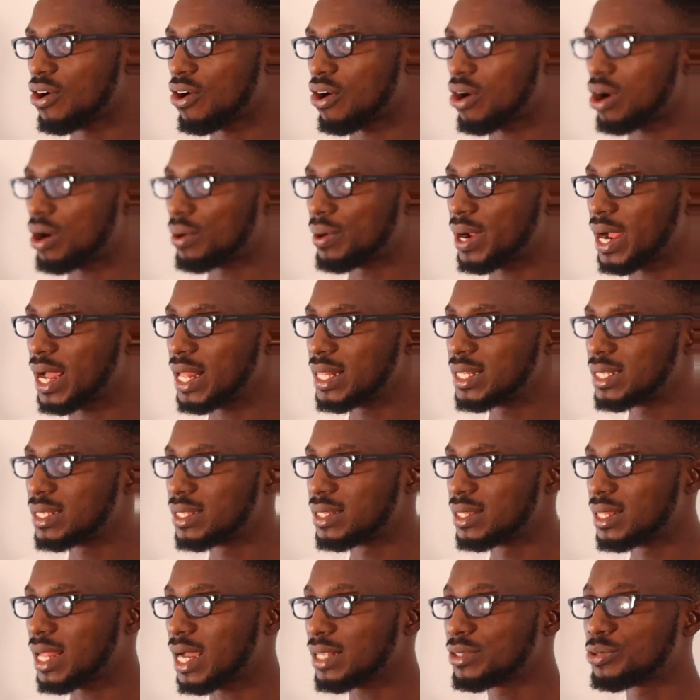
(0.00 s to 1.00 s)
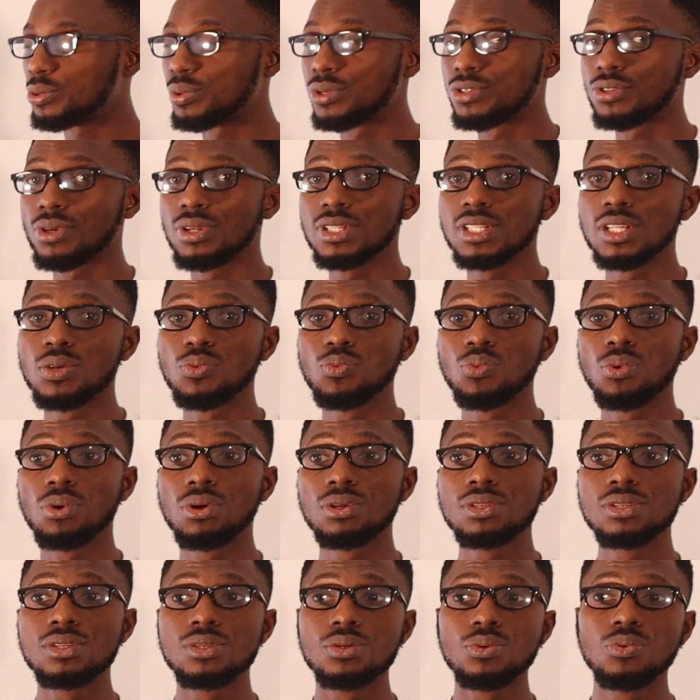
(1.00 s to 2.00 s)
All right, that results in
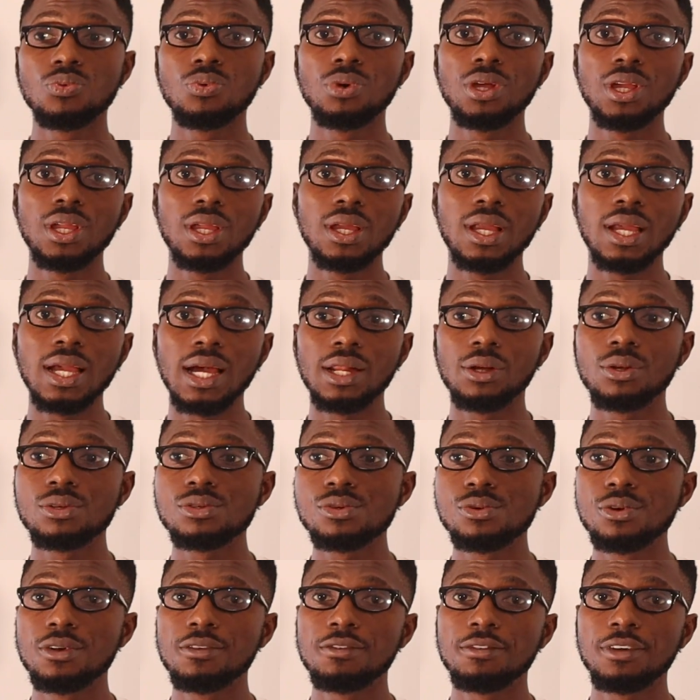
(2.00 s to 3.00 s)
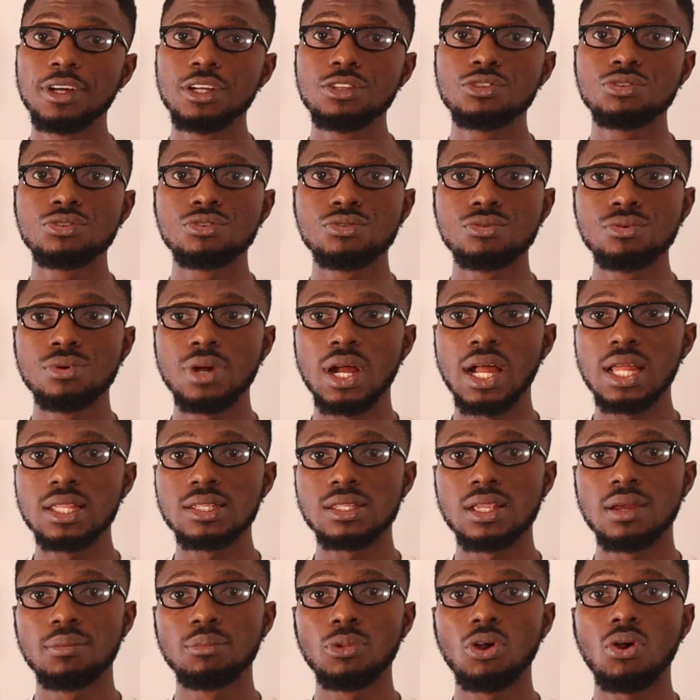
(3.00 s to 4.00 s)
what we can also refer to as
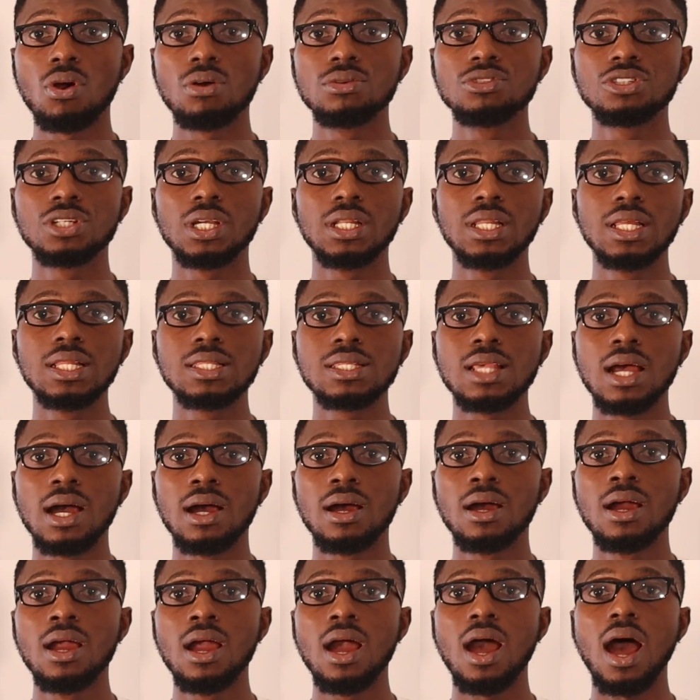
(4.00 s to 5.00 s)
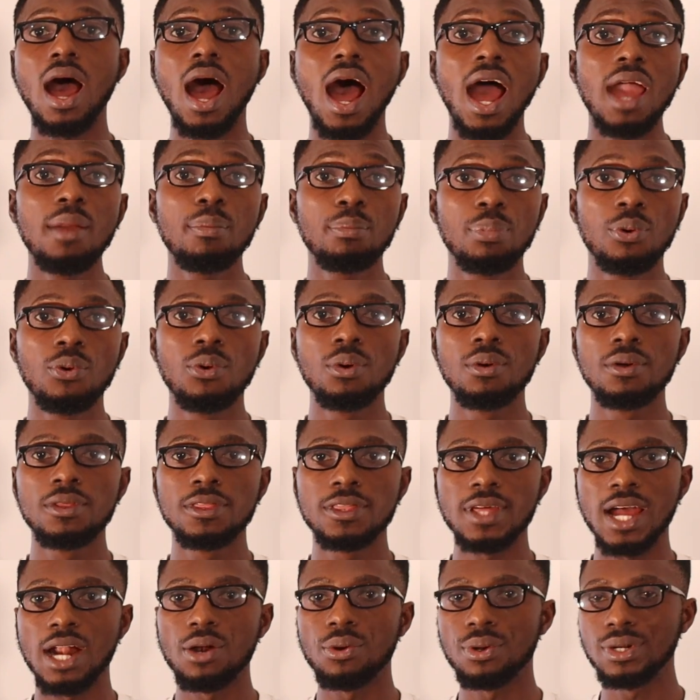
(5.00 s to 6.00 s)
congenital
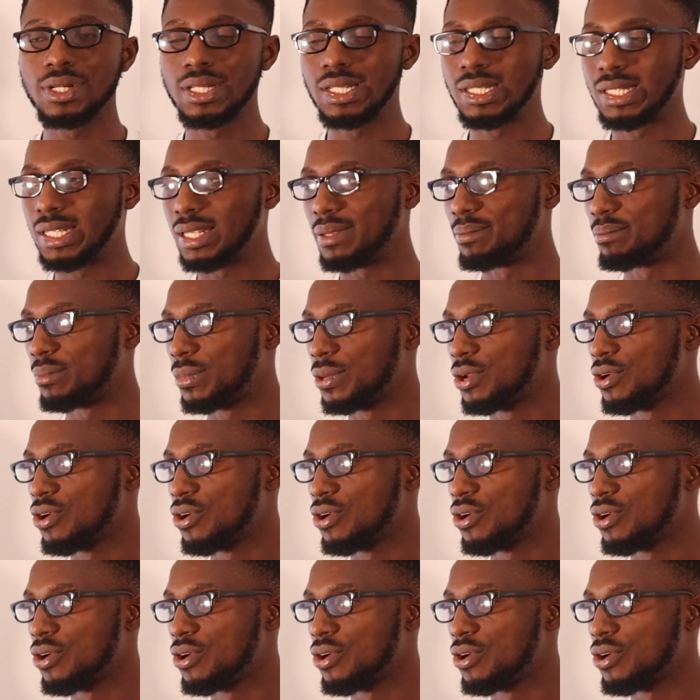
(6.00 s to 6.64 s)
hypothyroidism,